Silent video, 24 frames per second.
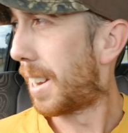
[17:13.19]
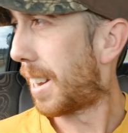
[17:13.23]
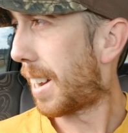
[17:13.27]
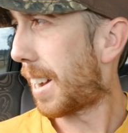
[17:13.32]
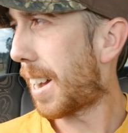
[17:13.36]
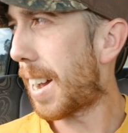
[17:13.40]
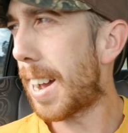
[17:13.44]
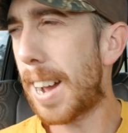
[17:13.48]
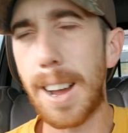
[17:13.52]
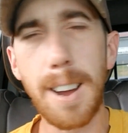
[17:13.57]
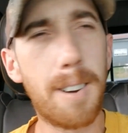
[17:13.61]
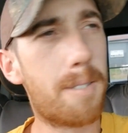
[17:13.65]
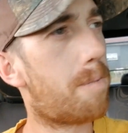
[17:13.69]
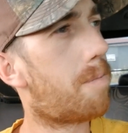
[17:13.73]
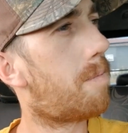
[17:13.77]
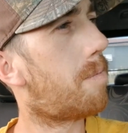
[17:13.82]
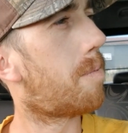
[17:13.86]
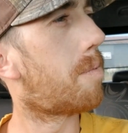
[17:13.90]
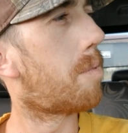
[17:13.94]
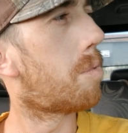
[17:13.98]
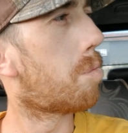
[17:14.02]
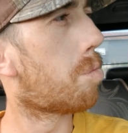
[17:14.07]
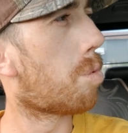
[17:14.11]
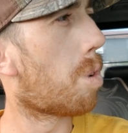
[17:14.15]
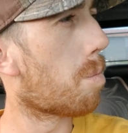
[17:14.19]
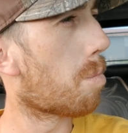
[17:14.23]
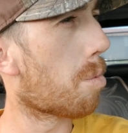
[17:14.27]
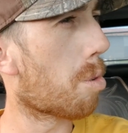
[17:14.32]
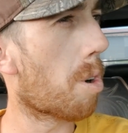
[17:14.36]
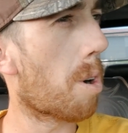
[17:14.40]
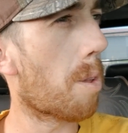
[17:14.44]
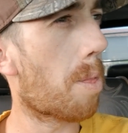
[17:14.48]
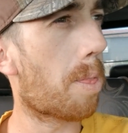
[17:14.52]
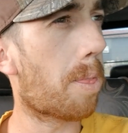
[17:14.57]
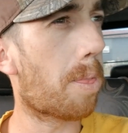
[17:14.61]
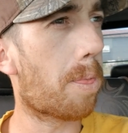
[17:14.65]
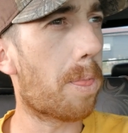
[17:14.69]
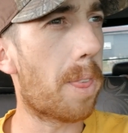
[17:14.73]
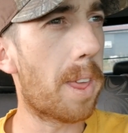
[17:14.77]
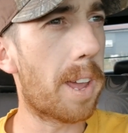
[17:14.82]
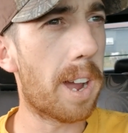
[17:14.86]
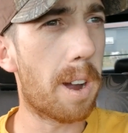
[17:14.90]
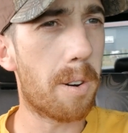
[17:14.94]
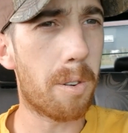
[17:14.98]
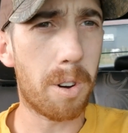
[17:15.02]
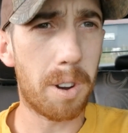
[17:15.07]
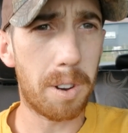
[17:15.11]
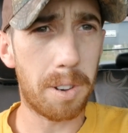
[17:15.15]
one more thing I
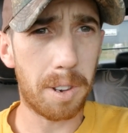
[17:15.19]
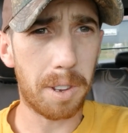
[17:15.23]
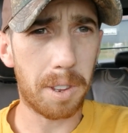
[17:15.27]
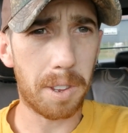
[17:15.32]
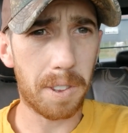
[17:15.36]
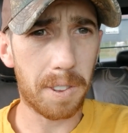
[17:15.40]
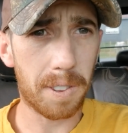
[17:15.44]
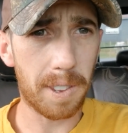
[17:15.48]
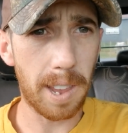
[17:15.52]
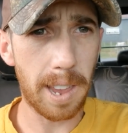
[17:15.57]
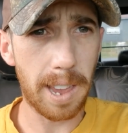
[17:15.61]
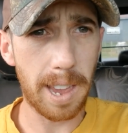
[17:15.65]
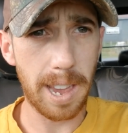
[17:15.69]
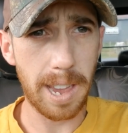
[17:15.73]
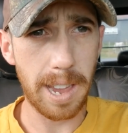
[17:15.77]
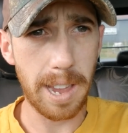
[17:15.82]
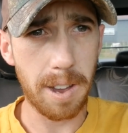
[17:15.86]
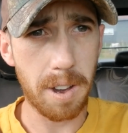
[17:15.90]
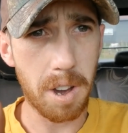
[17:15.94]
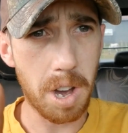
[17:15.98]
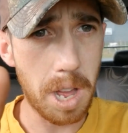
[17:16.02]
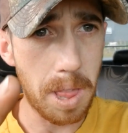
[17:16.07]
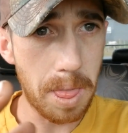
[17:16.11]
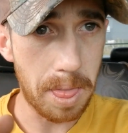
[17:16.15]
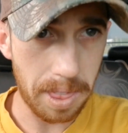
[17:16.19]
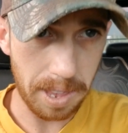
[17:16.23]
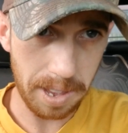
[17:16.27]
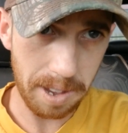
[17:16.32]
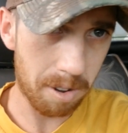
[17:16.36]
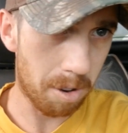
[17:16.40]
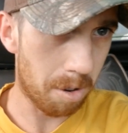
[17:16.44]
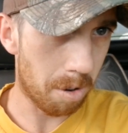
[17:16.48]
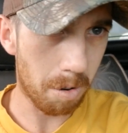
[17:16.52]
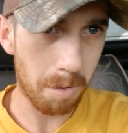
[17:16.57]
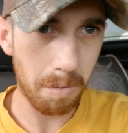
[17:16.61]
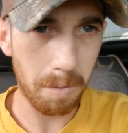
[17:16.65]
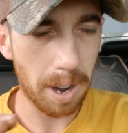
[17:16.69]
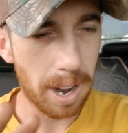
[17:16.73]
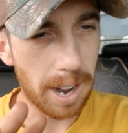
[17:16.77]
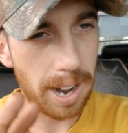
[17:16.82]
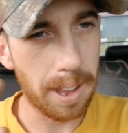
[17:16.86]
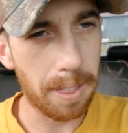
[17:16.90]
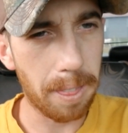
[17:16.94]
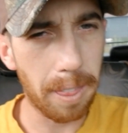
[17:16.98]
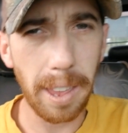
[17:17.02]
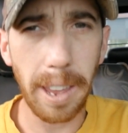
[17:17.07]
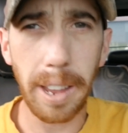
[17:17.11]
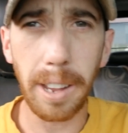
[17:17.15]
want to say on the whole rant
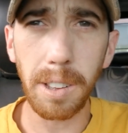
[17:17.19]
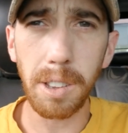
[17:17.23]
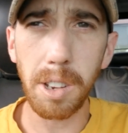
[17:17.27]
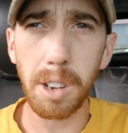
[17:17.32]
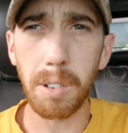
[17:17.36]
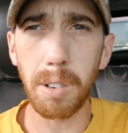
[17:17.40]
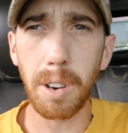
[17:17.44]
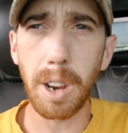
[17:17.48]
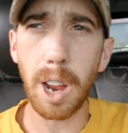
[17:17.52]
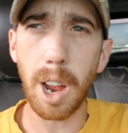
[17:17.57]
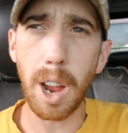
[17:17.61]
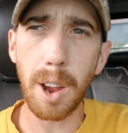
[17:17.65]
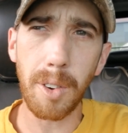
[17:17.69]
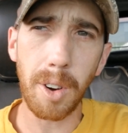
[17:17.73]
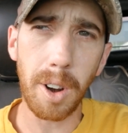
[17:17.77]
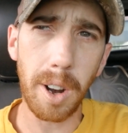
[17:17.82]
thing too. When